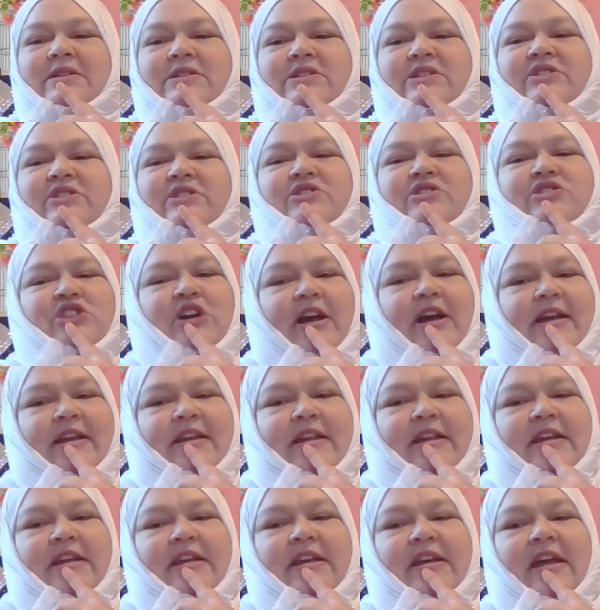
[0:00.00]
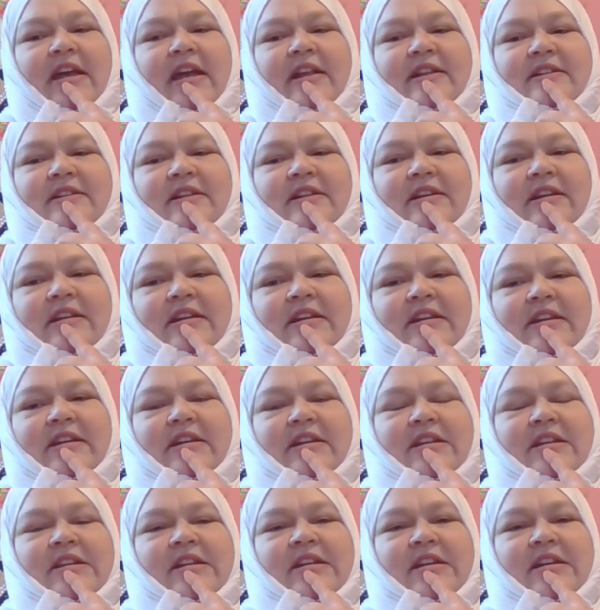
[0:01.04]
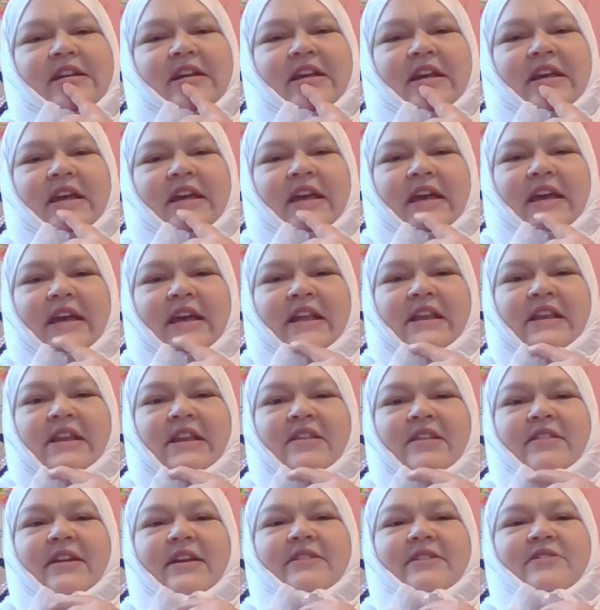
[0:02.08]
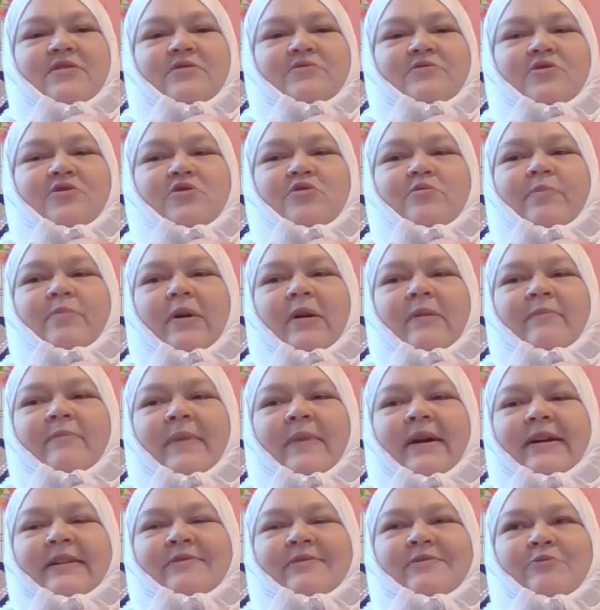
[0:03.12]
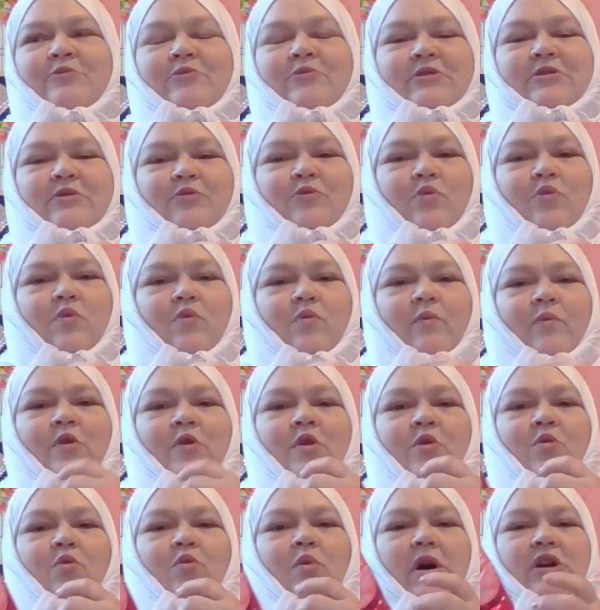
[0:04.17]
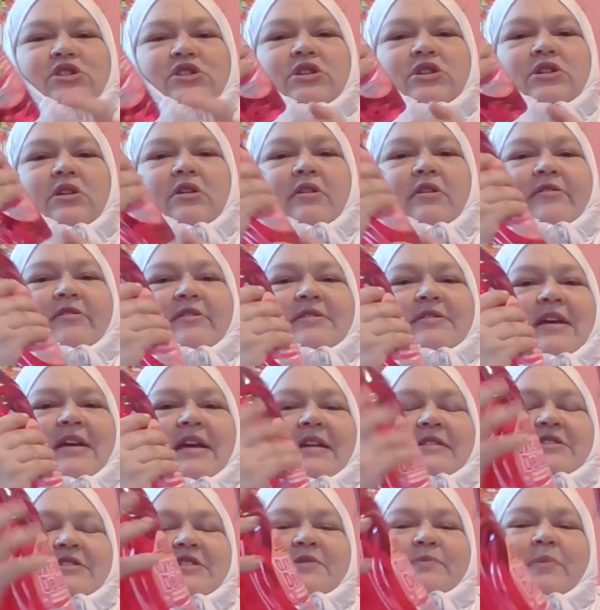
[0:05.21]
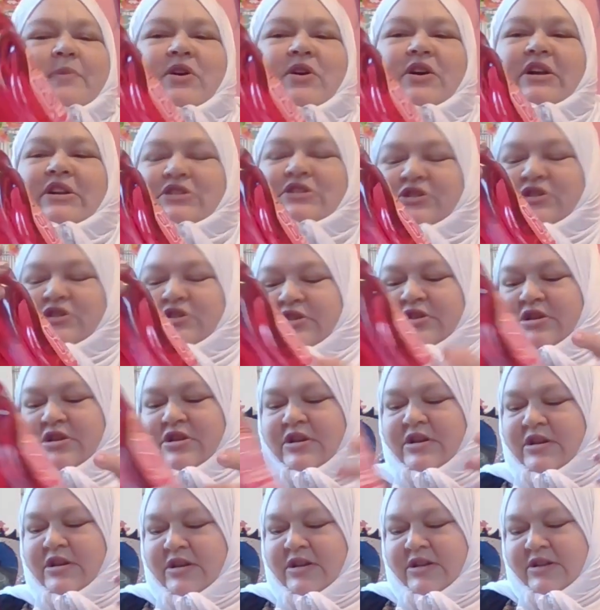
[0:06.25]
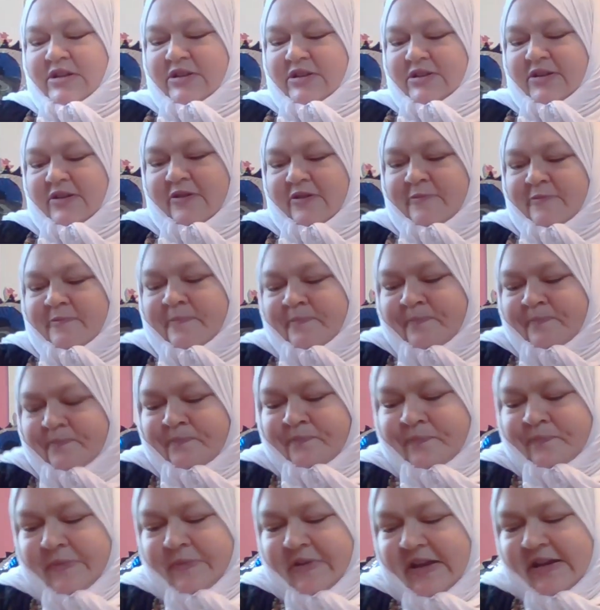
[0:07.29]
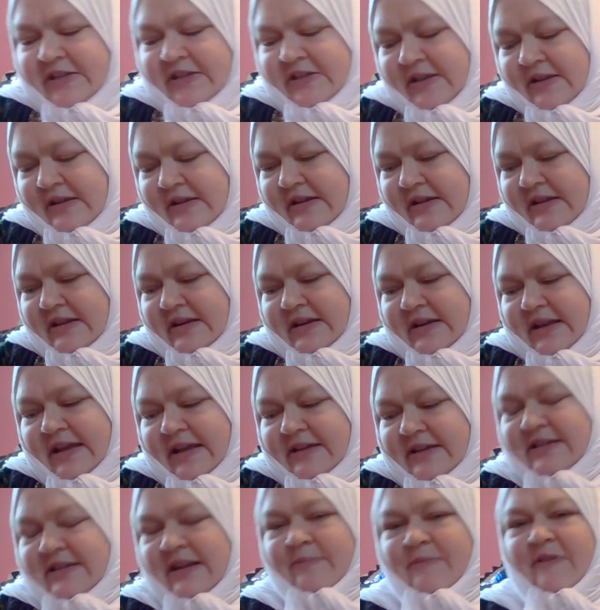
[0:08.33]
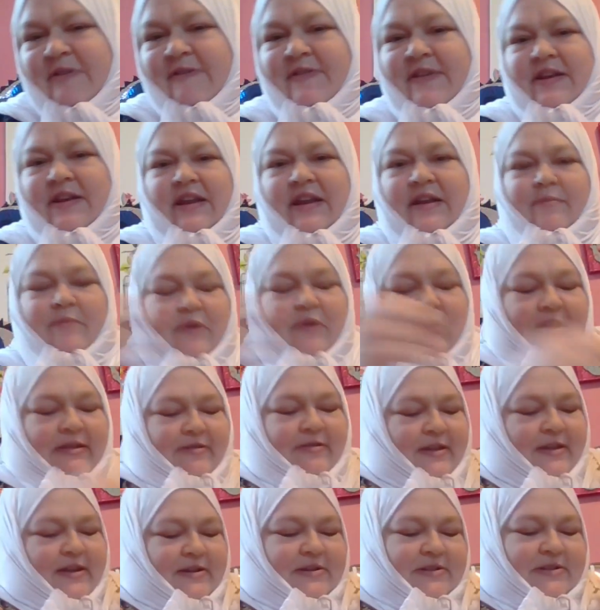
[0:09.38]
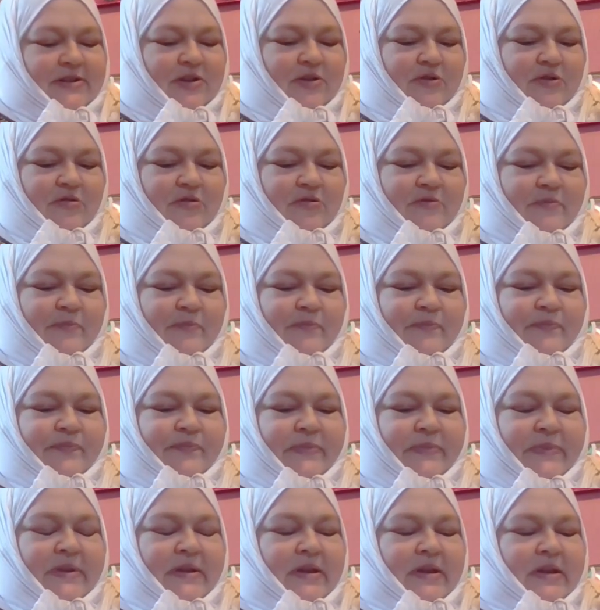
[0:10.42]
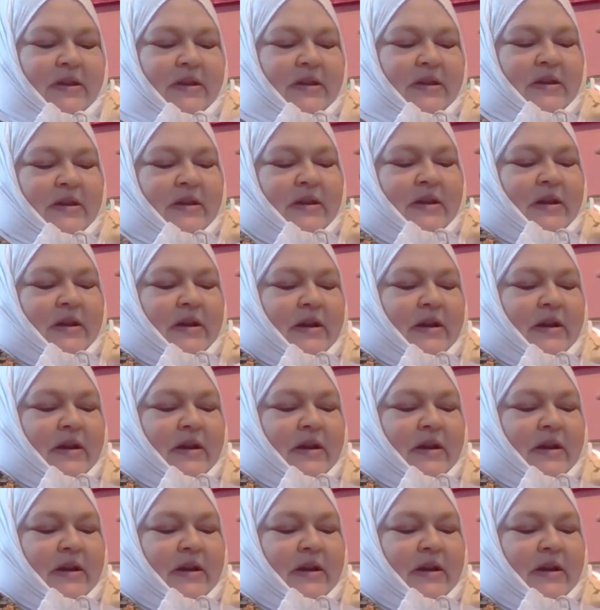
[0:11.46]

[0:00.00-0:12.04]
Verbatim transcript: shiny and clean and they don't goop up my washcloth and sponge. So it's like some of the name brand things do. I